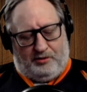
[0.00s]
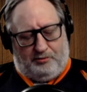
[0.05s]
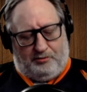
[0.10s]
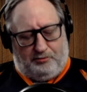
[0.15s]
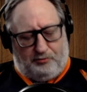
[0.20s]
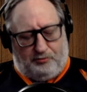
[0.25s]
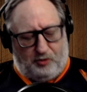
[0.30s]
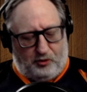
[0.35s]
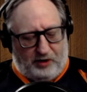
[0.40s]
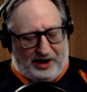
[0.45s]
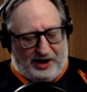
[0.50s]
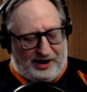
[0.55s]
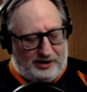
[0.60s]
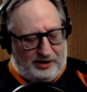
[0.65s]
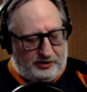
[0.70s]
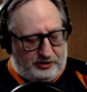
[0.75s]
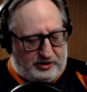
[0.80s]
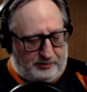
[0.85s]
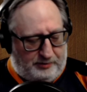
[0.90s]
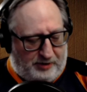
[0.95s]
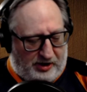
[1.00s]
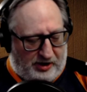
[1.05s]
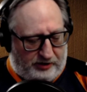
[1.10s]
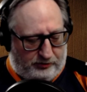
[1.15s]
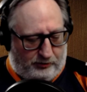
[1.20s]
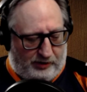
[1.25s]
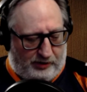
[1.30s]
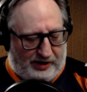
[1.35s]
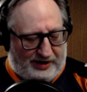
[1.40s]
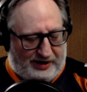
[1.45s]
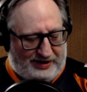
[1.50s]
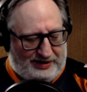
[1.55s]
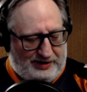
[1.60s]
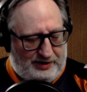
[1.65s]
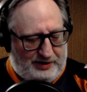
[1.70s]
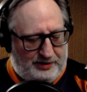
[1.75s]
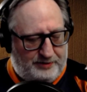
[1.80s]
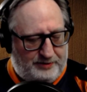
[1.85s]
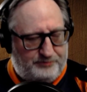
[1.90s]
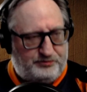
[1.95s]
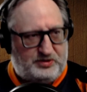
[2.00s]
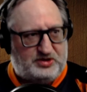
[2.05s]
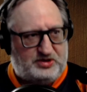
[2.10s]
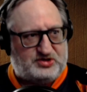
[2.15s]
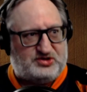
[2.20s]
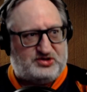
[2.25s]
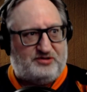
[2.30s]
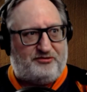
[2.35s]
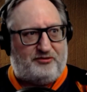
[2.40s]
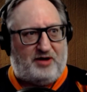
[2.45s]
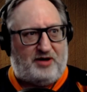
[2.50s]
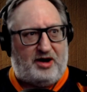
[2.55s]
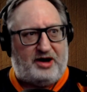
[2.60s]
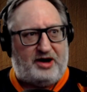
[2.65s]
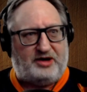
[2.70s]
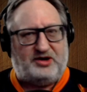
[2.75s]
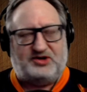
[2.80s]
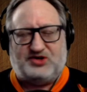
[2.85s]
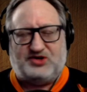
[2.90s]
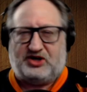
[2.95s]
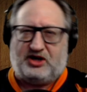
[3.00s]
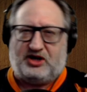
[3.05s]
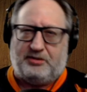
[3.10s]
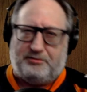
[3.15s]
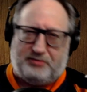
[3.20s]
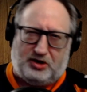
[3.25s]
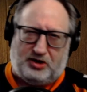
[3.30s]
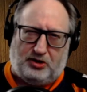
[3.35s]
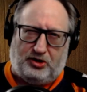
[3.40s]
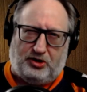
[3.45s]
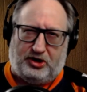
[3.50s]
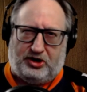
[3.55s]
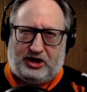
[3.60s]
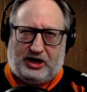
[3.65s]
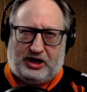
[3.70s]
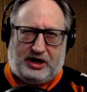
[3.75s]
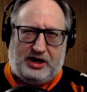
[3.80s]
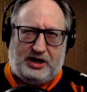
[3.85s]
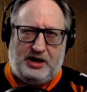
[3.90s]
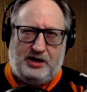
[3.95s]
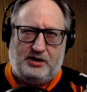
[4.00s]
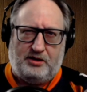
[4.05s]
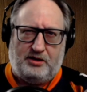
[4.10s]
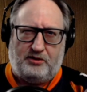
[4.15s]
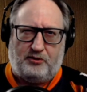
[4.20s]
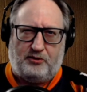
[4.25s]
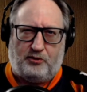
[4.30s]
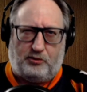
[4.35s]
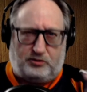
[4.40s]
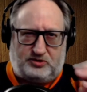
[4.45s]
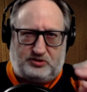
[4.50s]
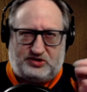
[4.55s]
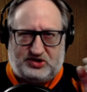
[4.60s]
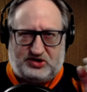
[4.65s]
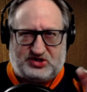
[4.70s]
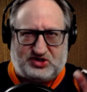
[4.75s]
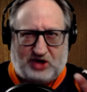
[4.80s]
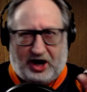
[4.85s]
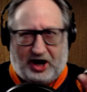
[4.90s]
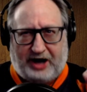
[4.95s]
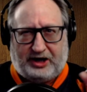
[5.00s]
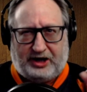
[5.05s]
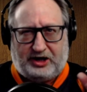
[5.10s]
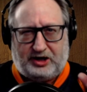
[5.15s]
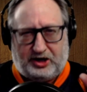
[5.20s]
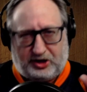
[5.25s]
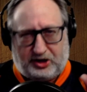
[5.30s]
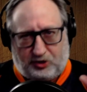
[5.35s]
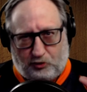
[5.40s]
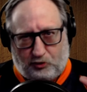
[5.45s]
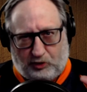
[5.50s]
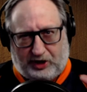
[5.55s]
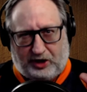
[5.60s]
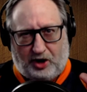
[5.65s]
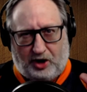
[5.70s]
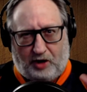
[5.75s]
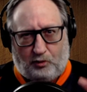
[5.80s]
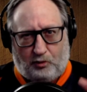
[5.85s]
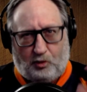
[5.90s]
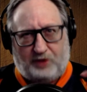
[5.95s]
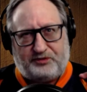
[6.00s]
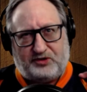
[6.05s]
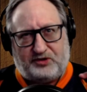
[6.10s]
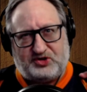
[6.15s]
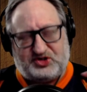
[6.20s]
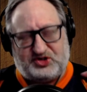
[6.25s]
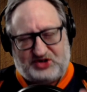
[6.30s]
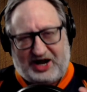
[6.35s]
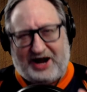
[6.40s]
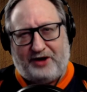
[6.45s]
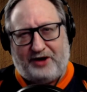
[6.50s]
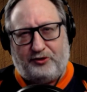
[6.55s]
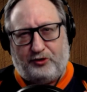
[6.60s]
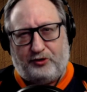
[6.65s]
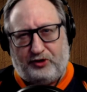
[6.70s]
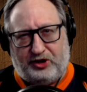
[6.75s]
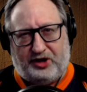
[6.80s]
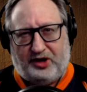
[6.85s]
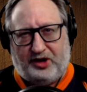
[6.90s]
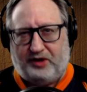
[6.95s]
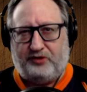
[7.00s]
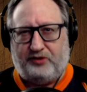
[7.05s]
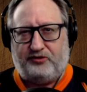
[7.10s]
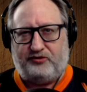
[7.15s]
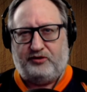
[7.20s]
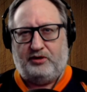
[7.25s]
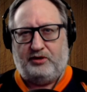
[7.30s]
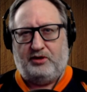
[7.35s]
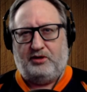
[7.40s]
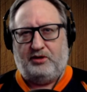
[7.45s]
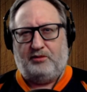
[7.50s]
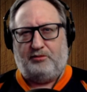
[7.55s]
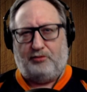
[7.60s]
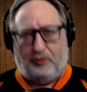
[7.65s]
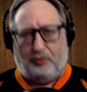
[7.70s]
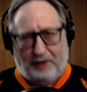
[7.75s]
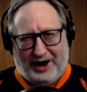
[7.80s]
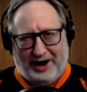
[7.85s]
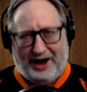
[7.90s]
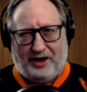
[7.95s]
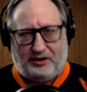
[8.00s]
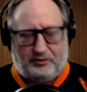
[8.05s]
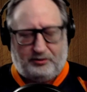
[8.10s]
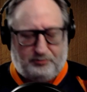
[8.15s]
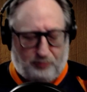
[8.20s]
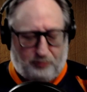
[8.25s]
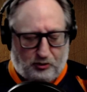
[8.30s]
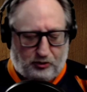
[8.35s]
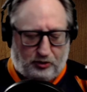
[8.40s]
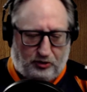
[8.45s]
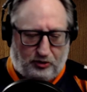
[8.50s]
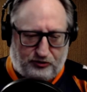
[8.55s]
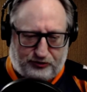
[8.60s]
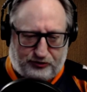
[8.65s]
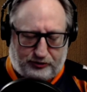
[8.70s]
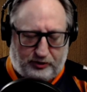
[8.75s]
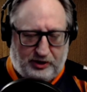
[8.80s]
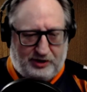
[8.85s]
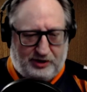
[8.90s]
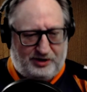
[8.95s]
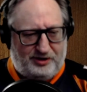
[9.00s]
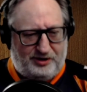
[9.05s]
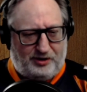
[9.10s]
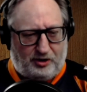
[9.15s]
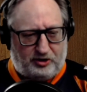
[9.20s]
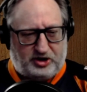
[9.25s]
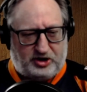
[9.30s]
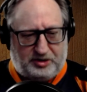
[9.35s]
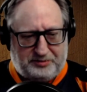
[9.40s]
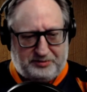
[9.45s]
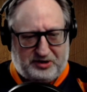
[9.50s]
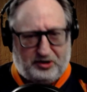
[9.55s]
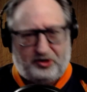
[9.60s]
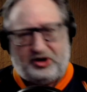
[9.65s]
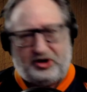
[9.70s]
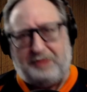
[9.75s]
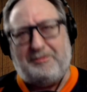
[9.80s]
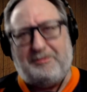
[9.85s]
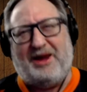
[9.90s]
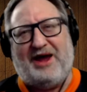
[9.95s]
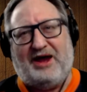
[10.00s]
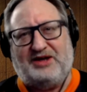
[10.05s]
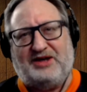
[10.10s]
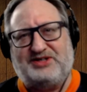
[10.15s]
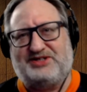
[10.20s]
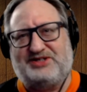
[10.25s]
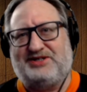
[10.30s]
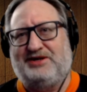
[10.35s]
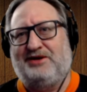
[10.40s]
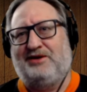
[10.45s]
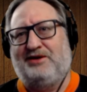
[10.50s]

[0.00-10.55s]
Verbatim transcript: Morality, by the way, is defined as a community deciding and agreeing on what the standard is. Moral, morals are, are community based.